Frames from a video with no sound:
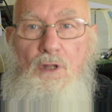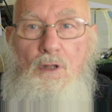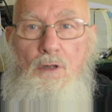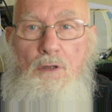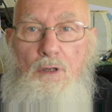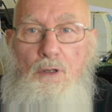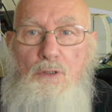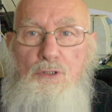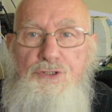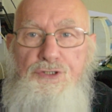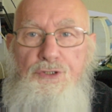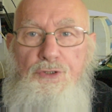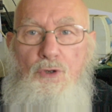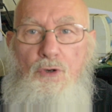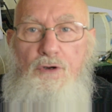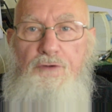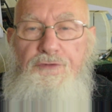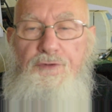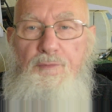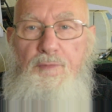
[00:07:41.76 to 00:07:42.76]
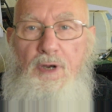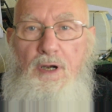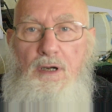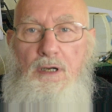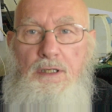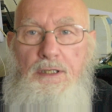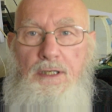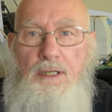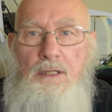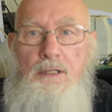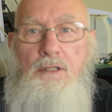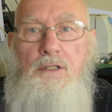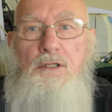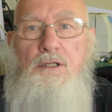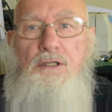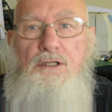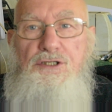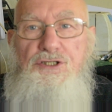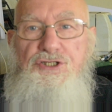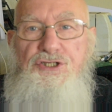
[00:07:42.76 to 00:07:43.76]
Those in North America,
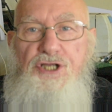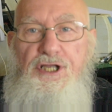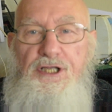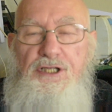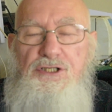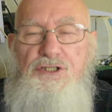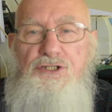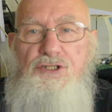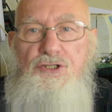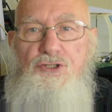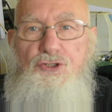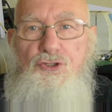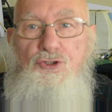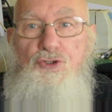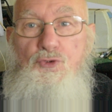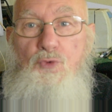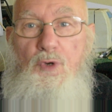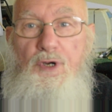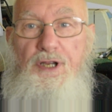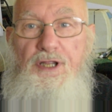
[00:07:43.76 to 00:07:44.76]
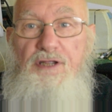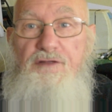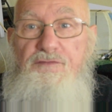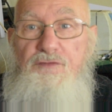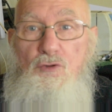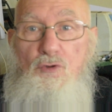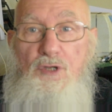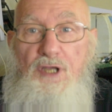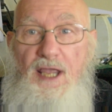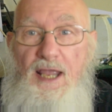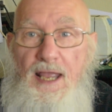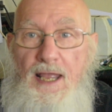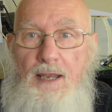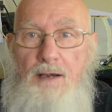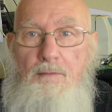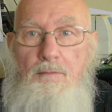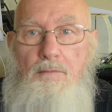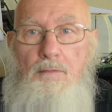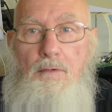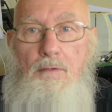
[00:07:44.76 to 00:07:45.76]
change to 220 if you
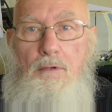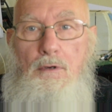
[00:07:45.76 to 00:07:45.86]
can.